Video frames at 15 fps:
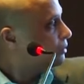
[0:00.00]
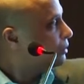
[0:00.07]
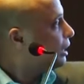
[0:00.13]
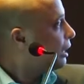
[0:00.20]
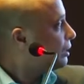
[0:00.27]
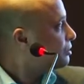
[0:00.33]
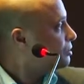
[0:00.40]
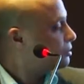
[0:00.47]
the
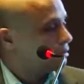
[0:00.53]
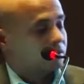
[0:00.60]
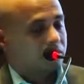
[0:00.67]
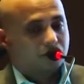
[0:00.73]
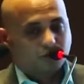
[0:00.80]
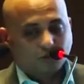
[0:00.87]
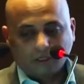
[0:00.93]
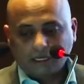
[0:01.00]
last
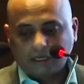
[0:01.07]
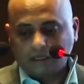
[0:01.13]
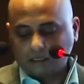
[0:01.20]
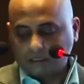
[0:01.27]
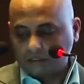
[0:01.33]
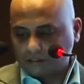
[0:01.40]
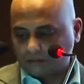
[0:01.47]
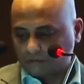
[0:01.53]
July and
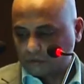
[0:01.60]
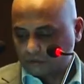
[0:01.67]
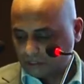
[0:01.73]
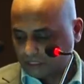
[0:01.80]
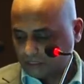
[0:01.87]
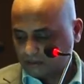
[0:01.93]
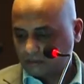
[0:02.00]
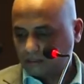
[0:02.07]
August if you
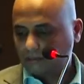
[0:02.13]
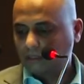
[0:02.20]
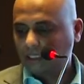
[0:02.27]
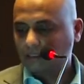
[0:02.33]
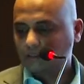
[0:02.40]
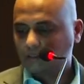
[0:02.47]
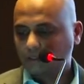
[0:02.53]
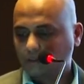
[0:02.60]
see the
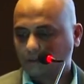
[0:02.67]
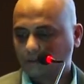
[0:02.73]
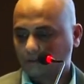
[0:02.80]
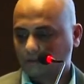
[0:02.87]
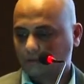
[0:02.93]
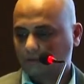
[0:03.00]
bill is zero